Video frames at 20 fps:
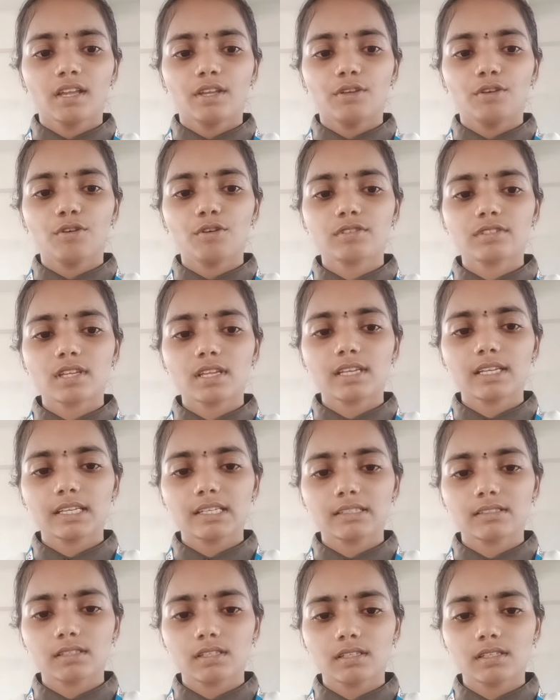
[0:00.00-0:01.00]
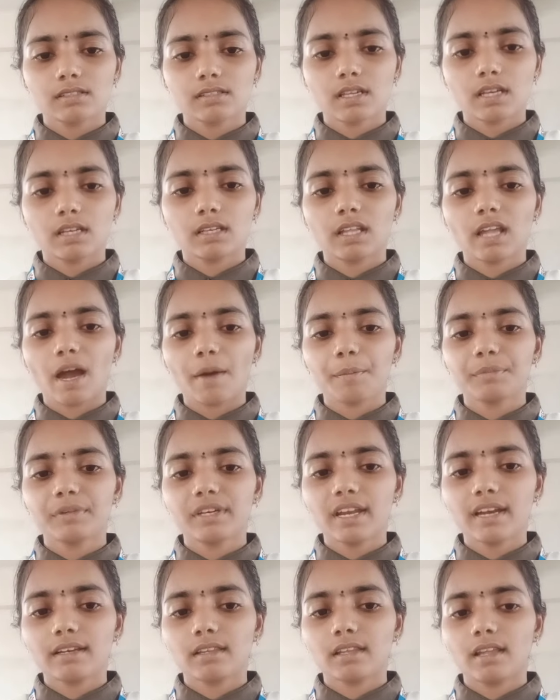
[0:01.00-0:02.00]
user is insert the
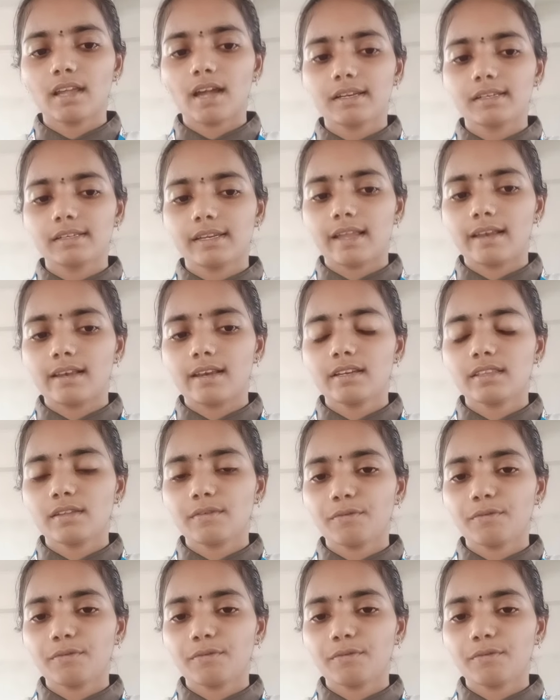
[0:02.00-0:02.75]
update the and delete